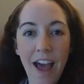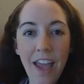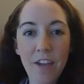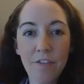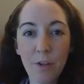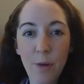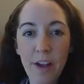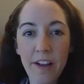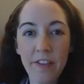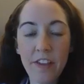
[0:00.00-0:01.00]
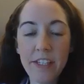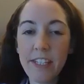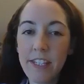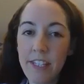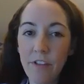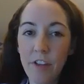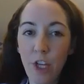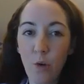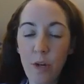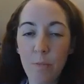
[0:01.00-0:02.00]
Hi, everyone. This is Stephanie
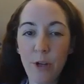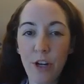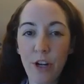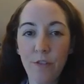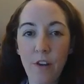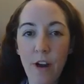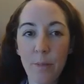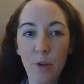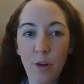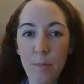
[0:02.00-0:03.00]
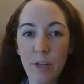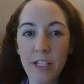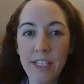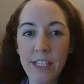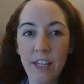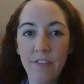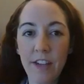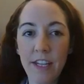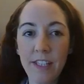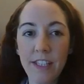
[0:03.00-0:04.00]
Greenberg from Greenberg and
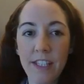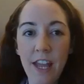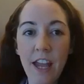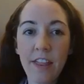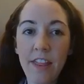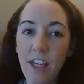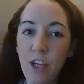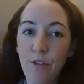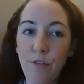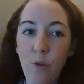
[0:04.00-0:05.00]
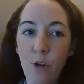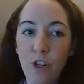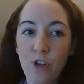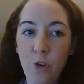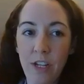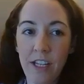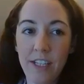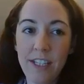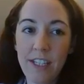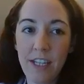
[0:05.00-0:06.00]
Sienkiewicz. Thank you for joining
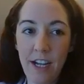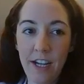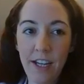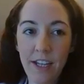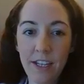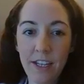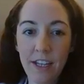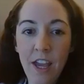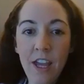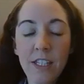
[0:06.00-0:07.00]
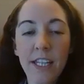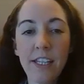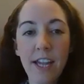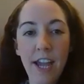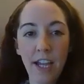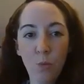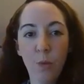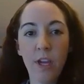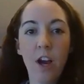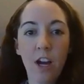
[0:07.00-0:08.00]
us tonight. Tonight, we
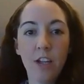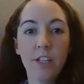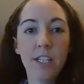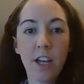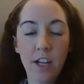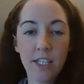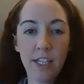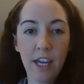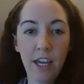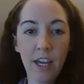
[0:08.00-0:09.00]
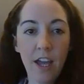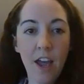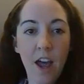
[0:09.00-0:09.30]
are discussing